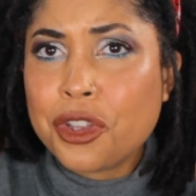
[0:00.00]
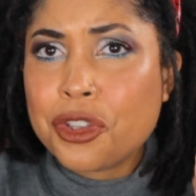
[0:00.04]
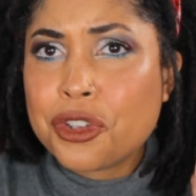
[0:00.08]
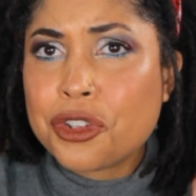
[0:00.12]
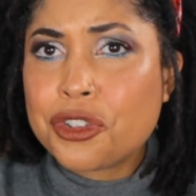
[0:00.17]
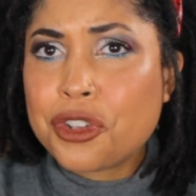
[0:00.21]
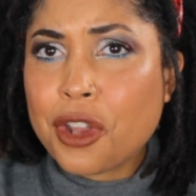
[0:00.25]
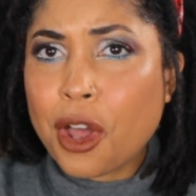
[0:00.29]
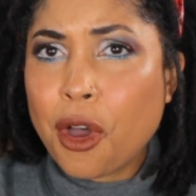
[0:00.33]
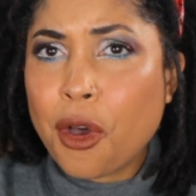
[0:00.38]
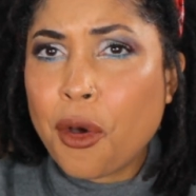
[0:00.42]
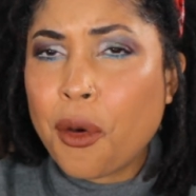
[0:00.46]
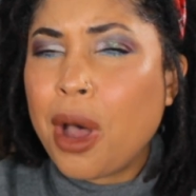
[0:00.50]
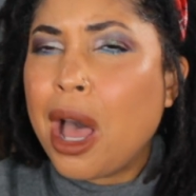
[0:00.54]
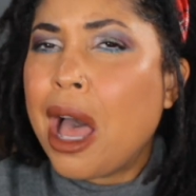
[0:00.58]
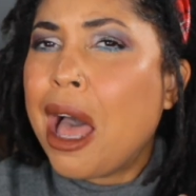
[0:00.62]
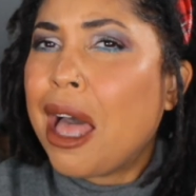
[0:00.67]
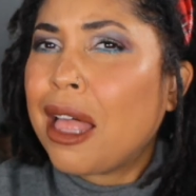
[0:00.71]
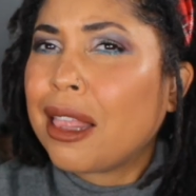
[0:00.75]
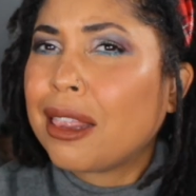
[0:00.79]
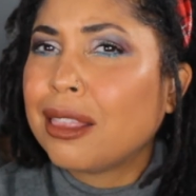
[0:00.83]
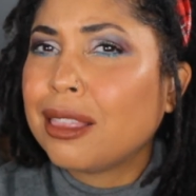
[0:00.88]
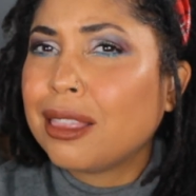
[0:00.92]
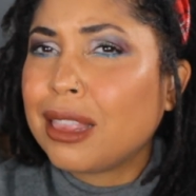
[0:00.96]
So
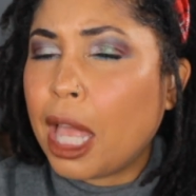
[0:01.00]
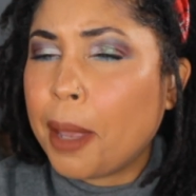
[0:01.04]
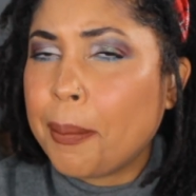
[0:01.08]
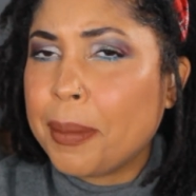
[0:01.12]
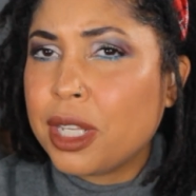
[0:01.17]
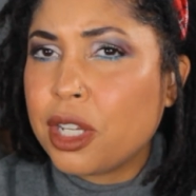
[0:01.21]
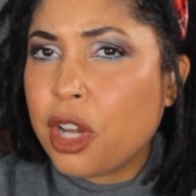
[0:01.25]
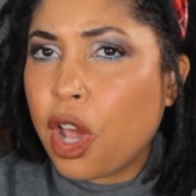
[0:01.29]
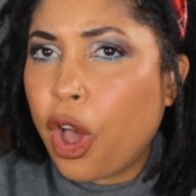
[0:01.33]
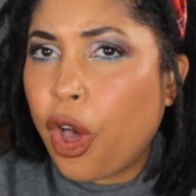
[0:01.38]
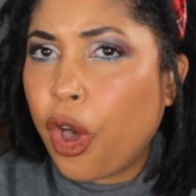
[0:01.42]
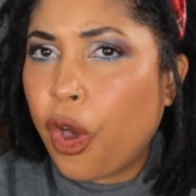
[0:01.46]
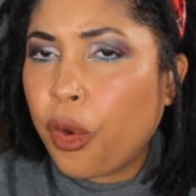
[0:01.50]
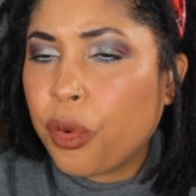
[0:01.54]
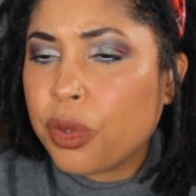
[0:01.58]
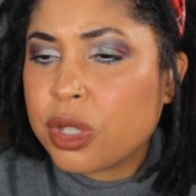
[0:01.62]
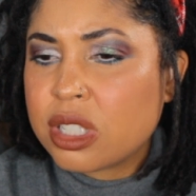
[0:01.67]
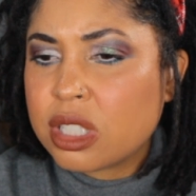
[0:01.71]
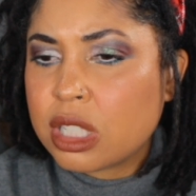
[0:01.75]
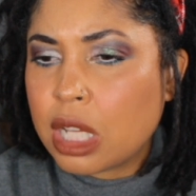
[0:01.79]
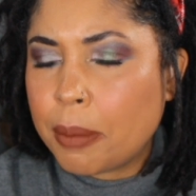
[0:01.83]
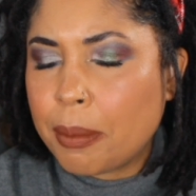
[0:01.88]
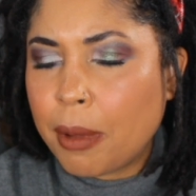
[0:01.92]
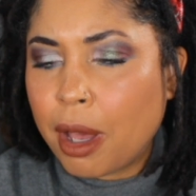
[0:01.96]
let me know
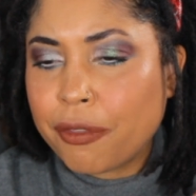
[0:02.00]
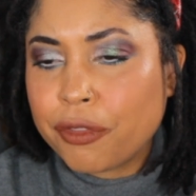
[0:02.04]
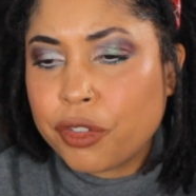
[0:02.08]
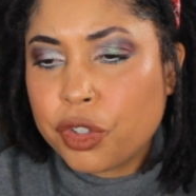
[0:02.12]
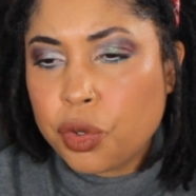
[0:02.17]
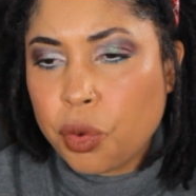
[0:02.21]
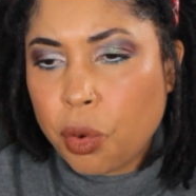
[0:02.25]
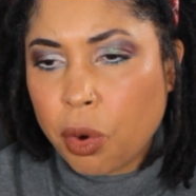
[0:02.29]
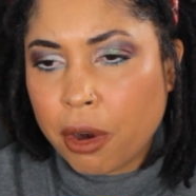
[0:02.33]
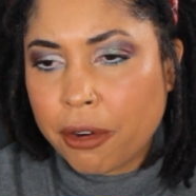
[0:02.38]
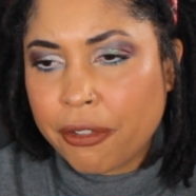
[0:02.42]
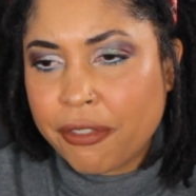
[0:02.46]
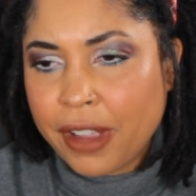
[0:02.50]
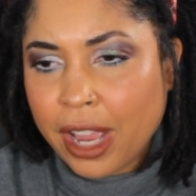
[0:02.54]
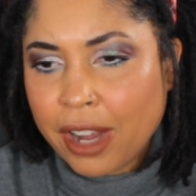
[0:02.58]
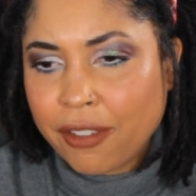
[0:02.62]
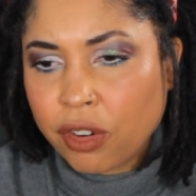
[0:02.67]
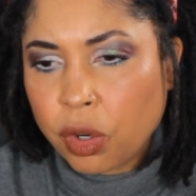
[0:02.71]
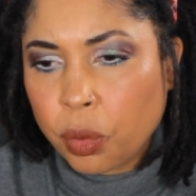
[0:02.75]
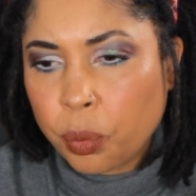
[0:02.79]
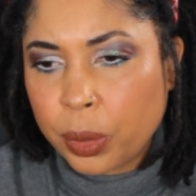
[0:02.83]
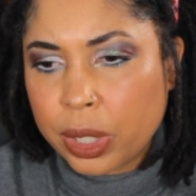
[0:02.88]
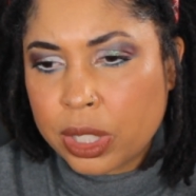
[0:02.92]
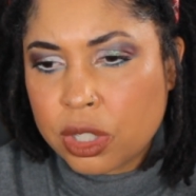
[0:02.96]
some of your
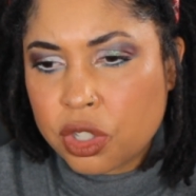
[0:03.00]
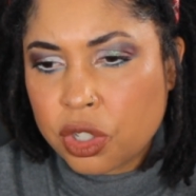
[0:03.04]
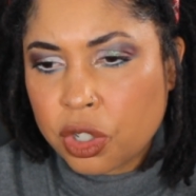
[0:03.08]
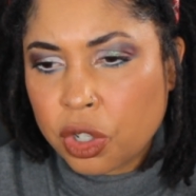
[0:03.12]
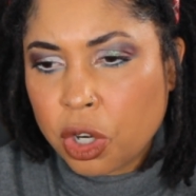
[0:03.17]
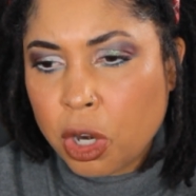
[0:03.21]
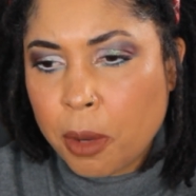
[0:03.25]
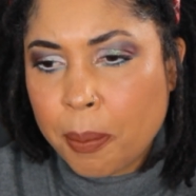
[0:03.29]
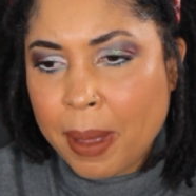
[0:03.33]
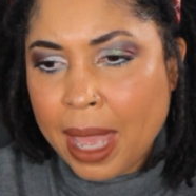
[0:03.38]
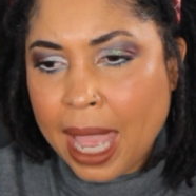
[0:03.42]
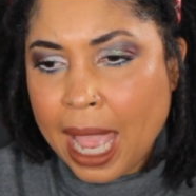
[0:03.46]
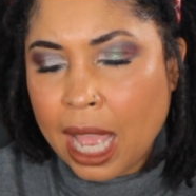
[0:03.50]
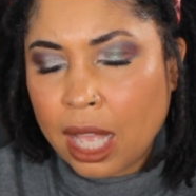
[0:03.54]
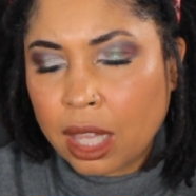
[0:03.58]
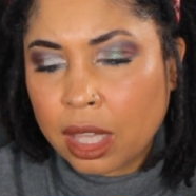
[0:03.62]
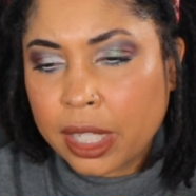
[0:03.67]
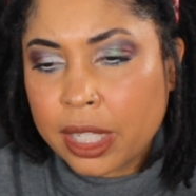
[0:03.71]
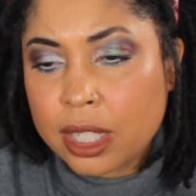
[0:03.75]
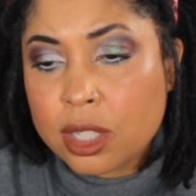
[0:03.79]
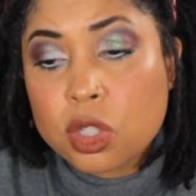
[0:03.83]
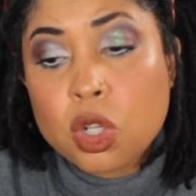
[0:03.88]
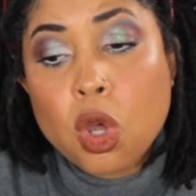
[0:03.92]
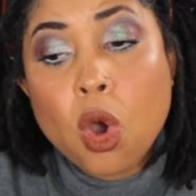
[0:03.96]
favorite winter
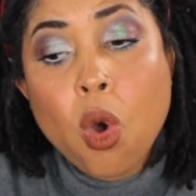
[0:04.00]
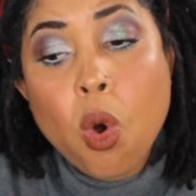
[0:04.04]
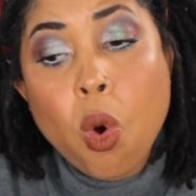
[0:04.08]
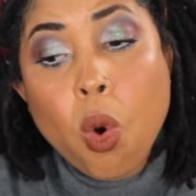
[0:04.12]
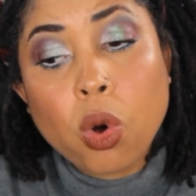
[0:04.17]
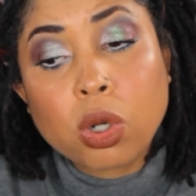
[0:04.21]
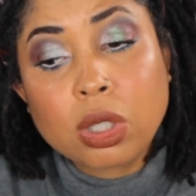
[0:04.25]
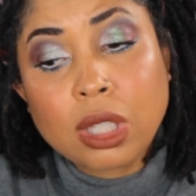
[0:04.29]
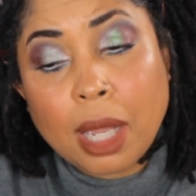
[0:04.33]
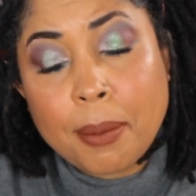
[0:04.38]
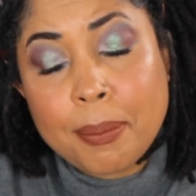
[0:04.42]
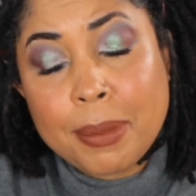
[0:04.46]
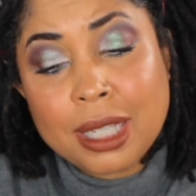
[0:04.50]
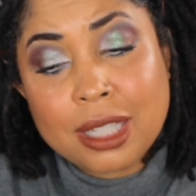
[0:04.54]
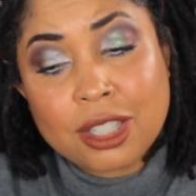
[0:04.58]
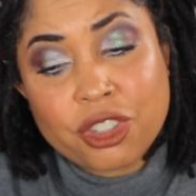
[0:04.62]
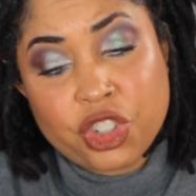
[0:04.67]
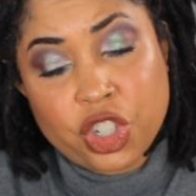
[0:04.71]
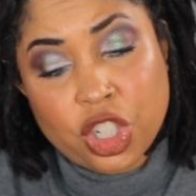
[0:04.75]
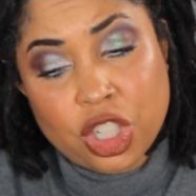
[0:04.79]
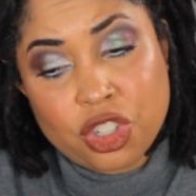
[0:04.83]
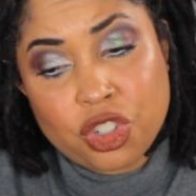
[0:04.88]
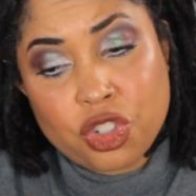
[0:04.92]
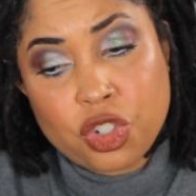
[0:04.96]
palettes, or let me
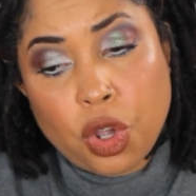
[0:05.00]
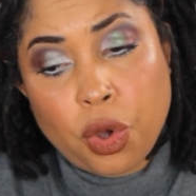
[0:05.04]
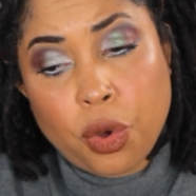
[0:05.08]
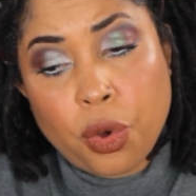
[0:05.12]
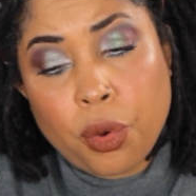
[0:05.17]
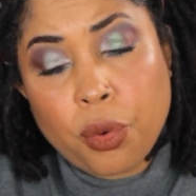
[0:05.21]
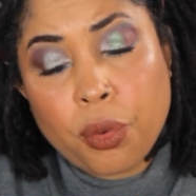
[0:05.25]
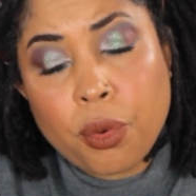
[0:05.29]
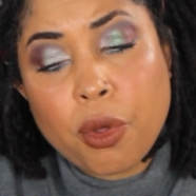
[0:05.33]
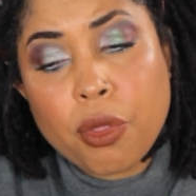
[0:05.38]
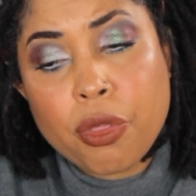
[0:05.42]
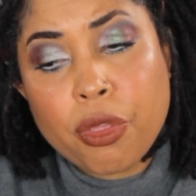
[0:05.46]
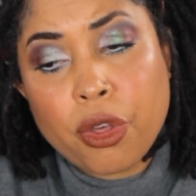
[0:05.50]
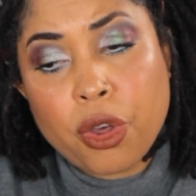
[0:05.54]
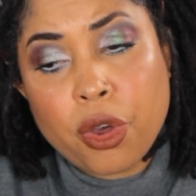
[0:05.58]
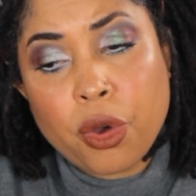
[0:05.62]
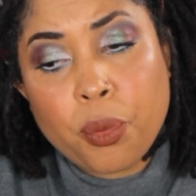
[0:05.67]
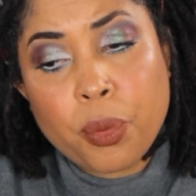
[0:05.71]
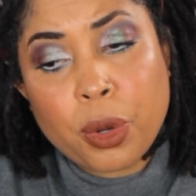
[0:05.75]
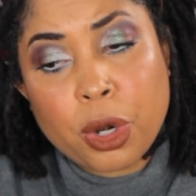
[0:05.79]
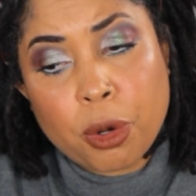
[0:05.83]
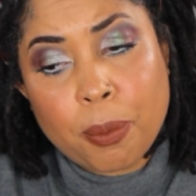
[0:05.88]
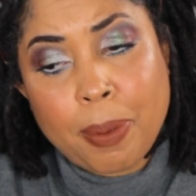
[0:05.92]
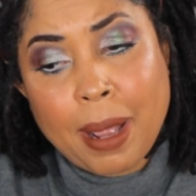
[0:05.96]
just know the
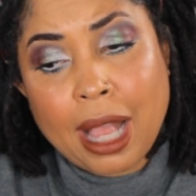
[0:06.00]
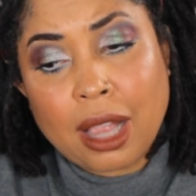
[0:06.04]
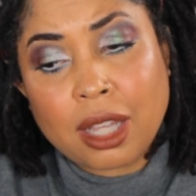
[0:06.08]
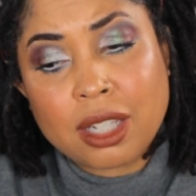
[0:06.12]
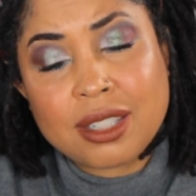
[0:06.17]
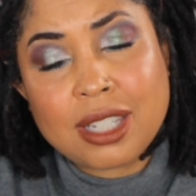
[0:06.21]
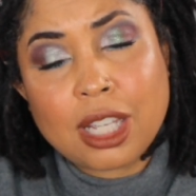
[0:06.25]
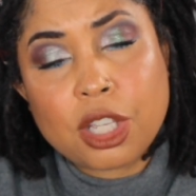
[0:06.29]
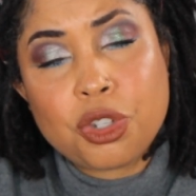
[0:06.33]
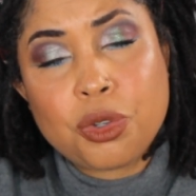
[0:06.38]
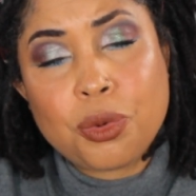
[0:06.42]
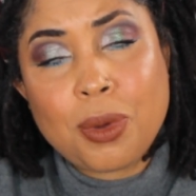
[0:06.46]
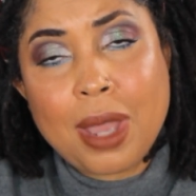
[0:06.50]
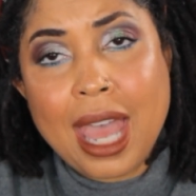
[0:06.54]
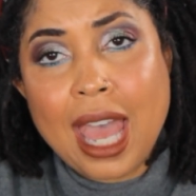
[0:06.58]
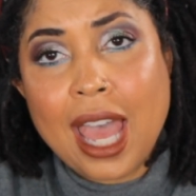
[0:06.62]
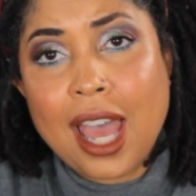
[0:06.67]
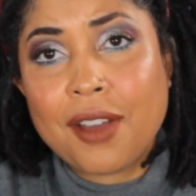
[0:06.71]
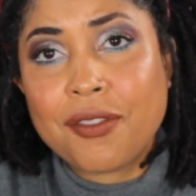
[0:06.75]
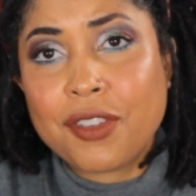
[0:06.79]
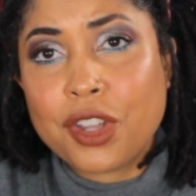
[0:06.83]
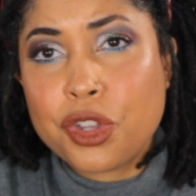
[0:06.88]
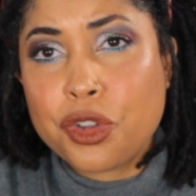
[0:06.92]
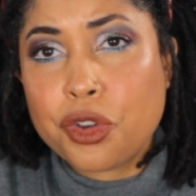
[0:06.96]
winter palettes that you
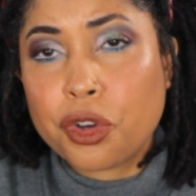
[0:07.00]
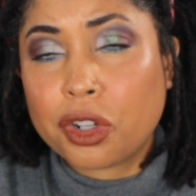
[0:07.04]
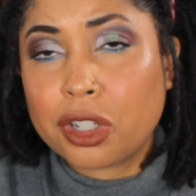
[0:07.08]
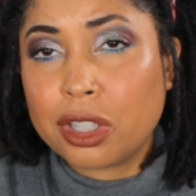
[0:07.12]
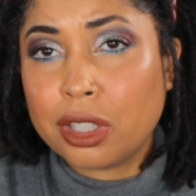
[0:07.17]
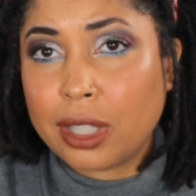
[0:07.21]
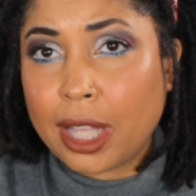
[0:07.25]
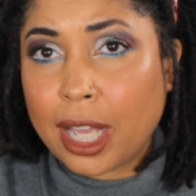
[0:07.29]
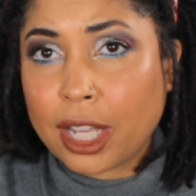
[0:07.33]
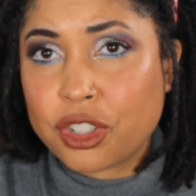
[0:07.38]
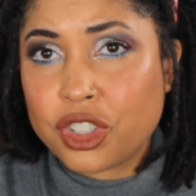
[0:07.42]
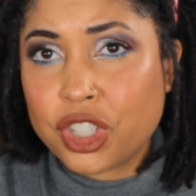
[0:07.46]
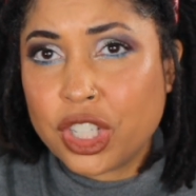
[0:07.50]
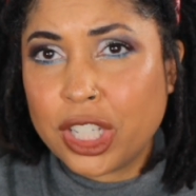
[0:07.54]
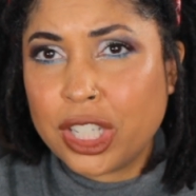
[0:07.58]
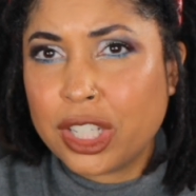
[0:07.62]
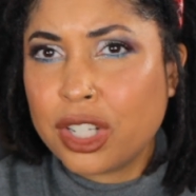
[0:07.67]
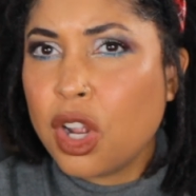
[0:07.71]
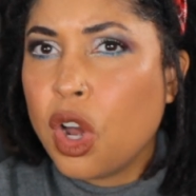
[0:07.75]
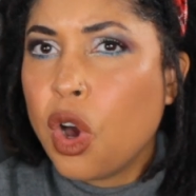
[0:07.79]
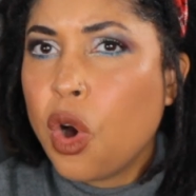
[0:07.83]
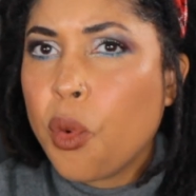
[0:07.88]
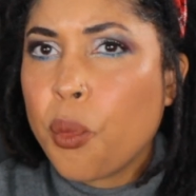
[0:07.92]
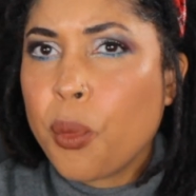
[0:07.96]
have in your collection,